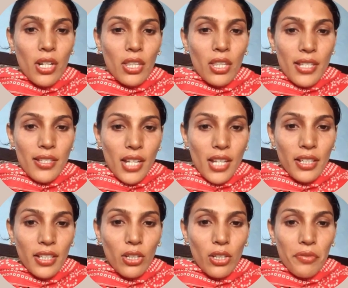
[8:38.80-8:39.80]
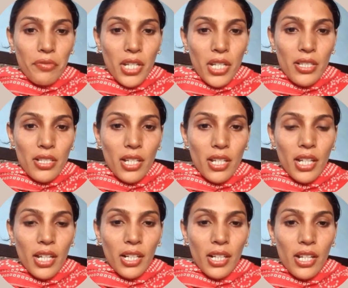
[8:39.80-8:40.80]
the study of text in
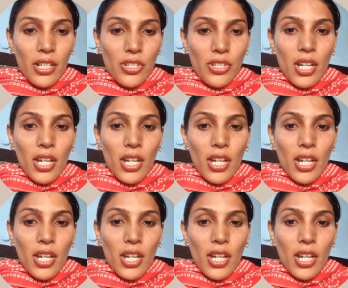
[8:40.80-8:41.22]
English